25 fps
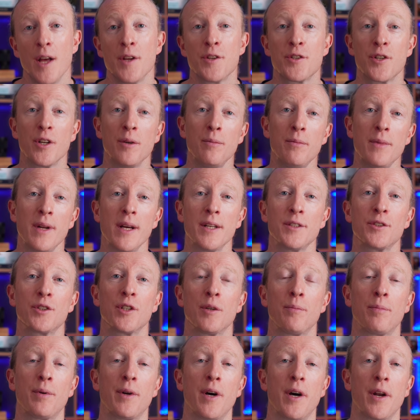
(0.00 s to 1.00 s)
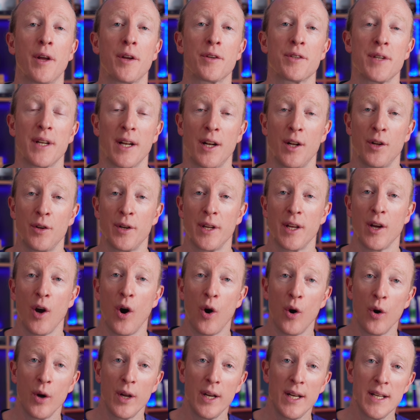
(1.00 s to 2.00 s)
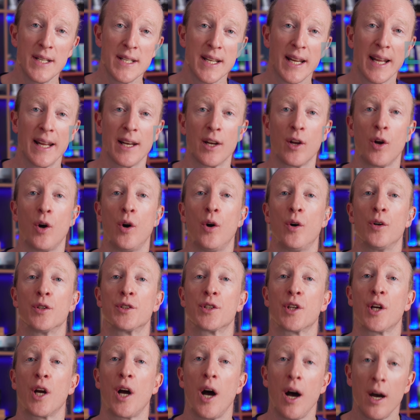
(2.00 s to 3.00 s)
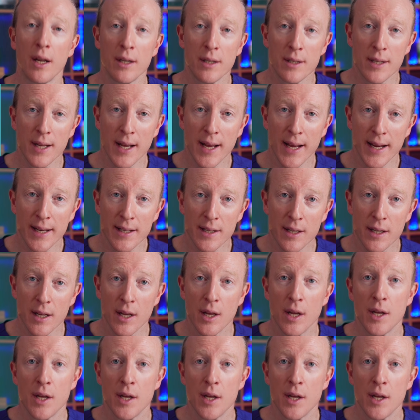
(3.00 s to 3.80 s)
some natural products, including oils, can cause contact